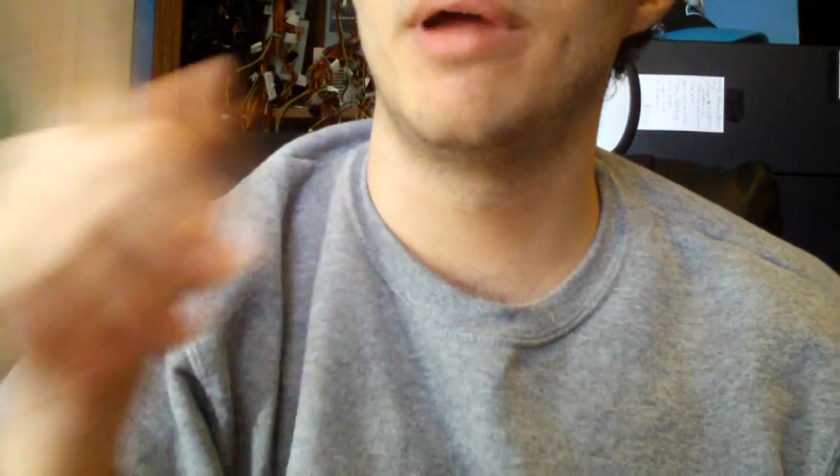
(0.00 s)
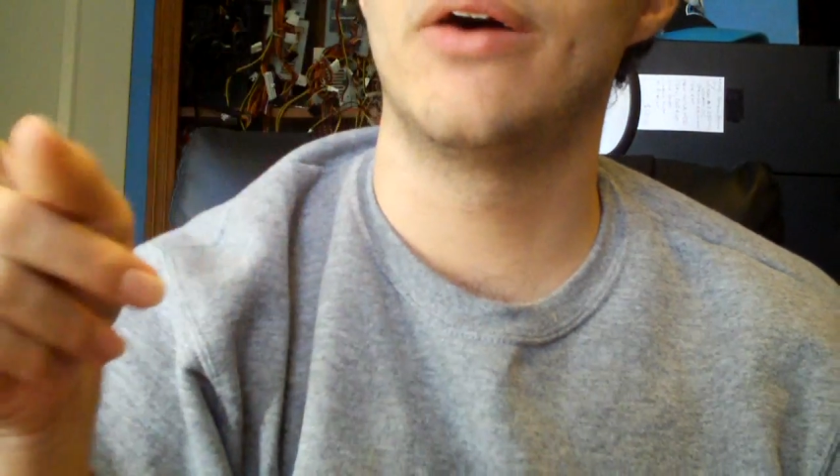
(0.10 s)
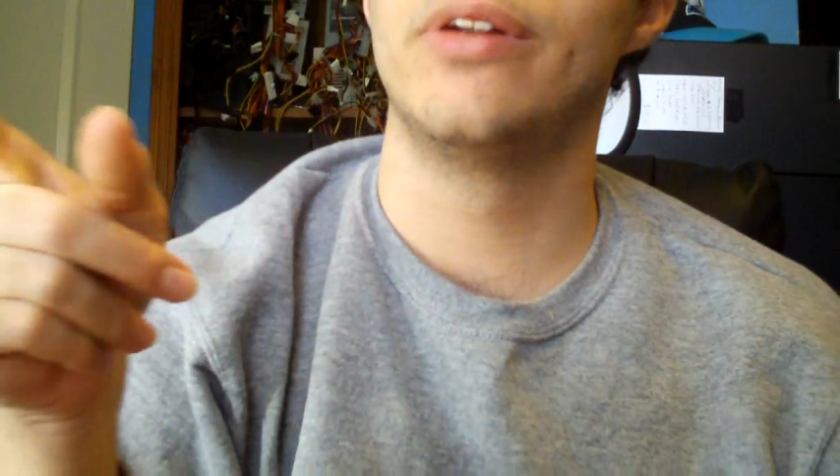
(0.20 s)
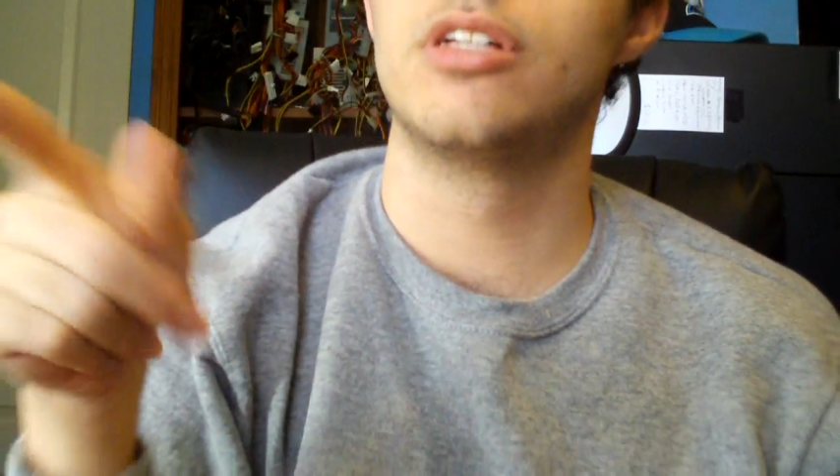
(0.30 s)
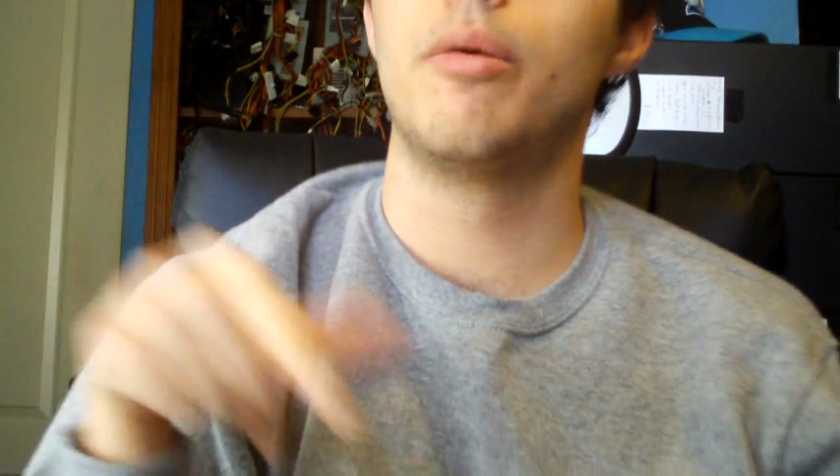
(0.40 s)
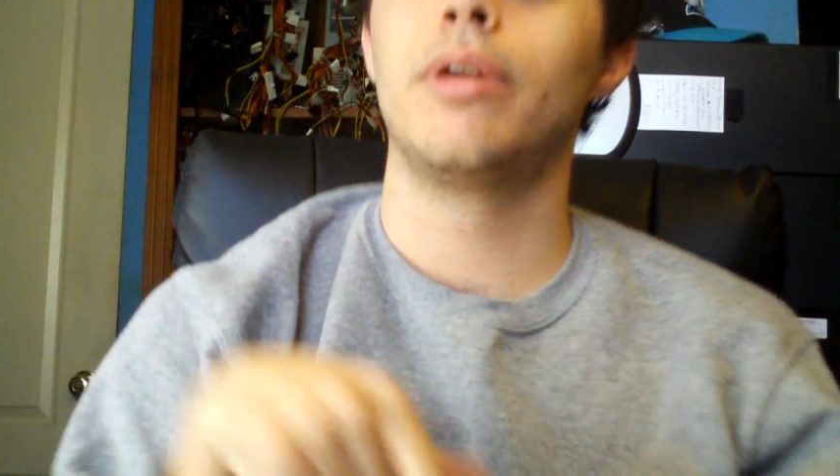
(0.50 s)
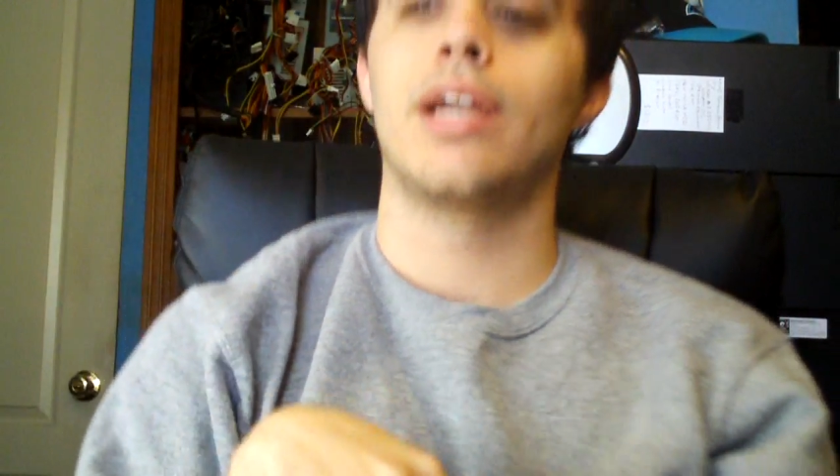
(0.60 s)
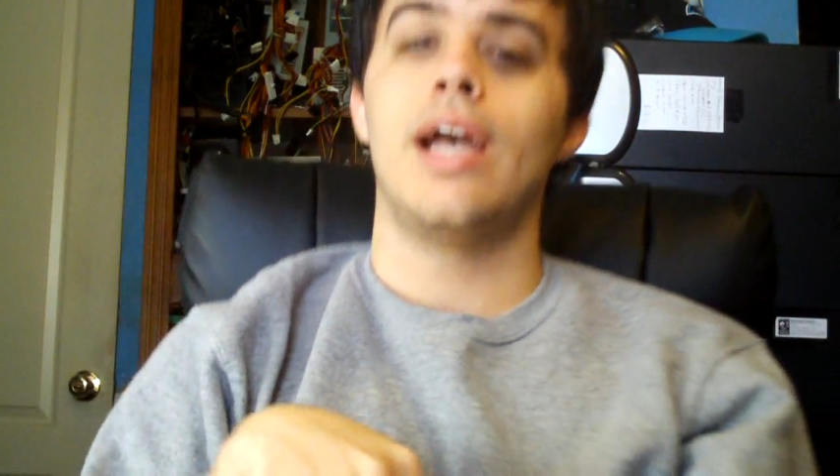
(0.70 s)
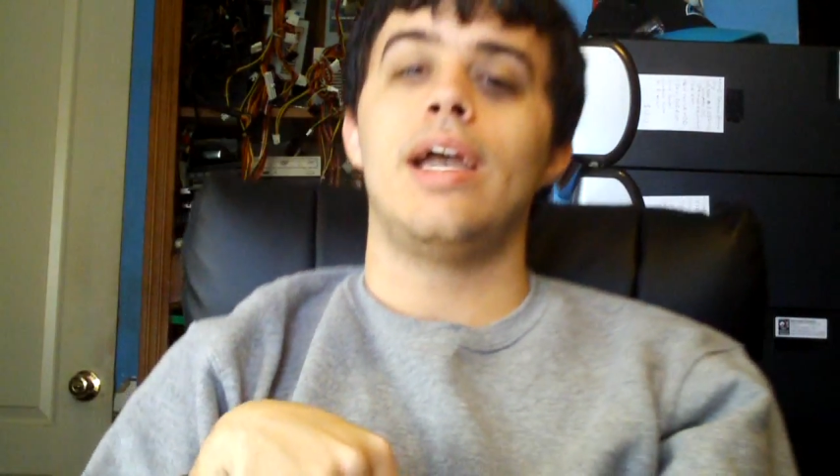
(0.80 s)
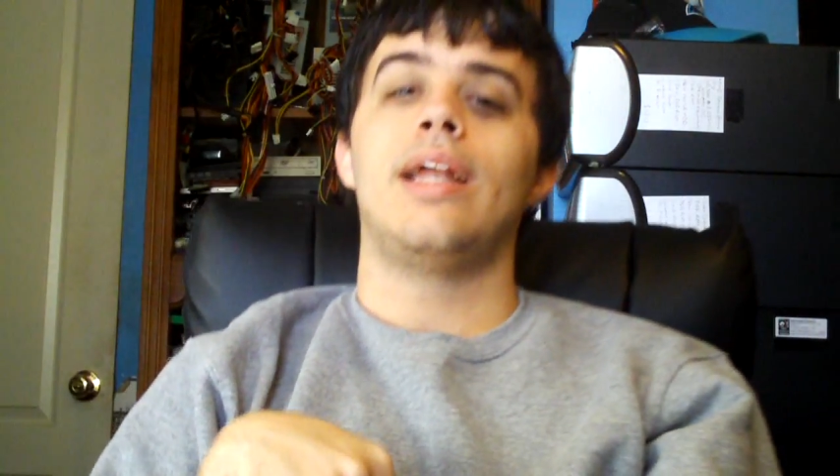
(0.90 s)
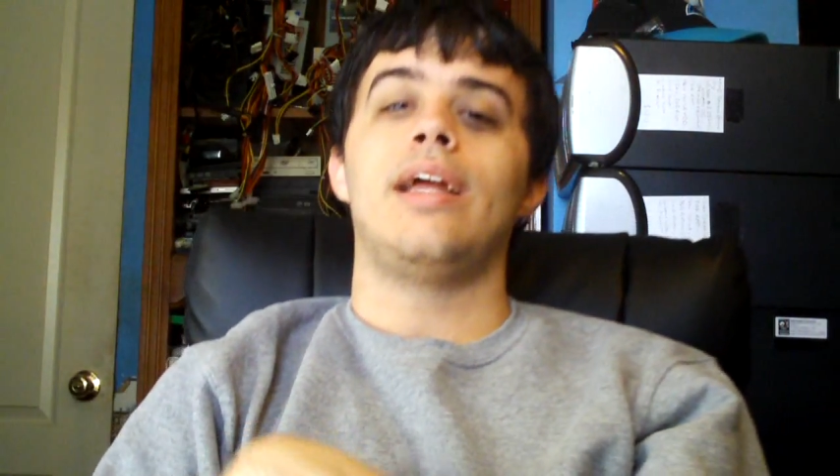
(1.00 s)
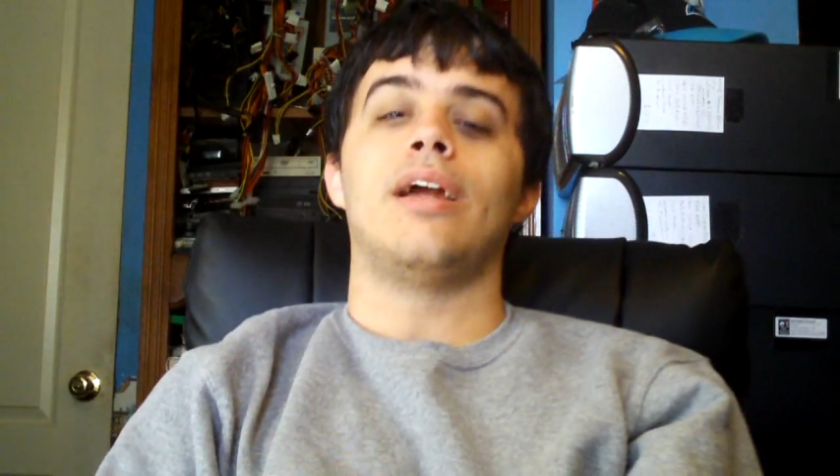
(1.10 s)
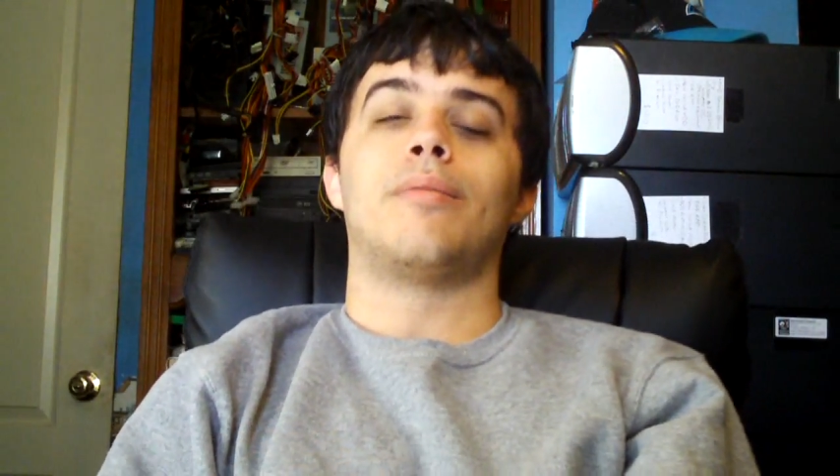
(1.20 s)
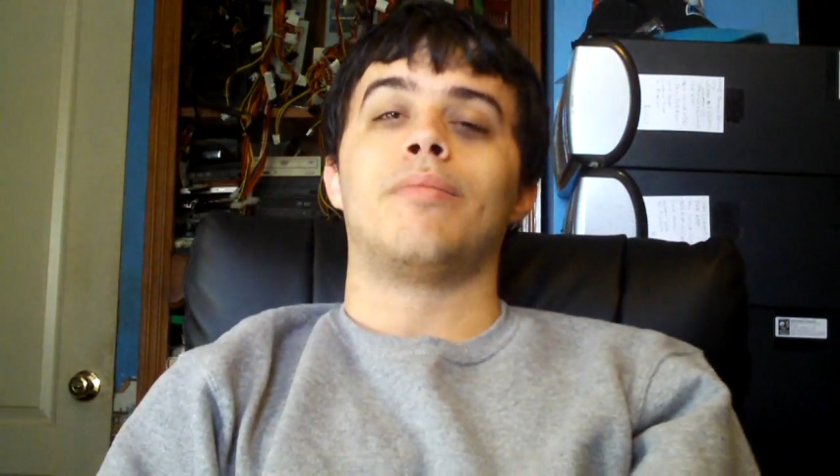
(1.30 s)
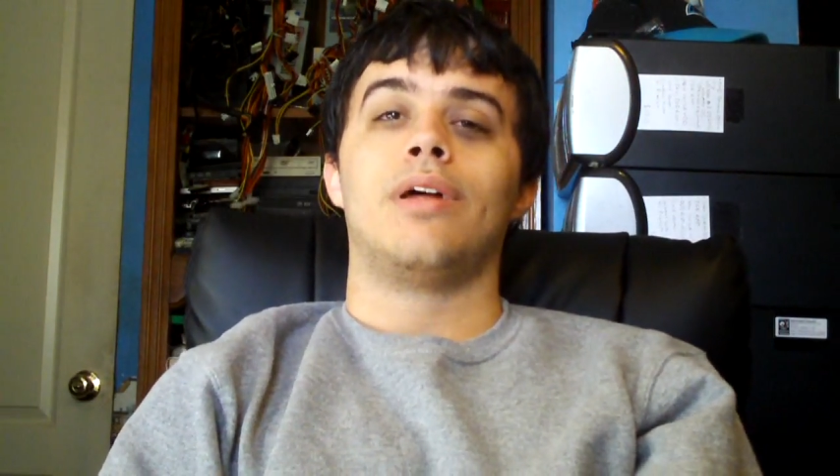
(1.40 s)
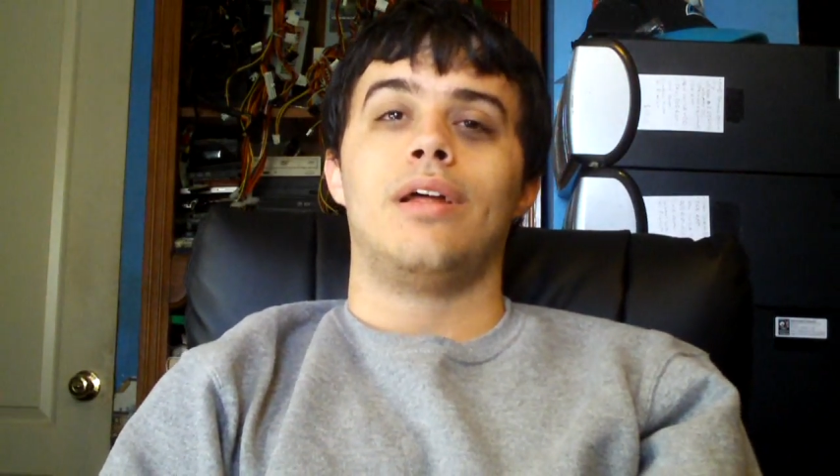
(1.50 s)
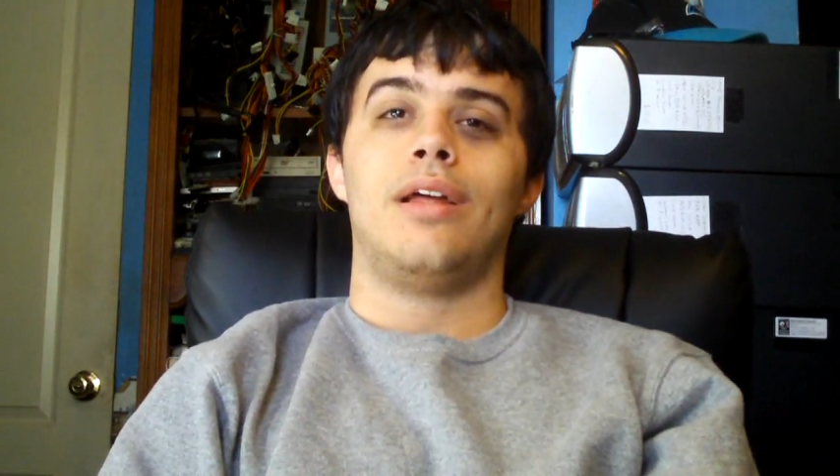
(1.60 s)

Mountain is opening at 8 a.m.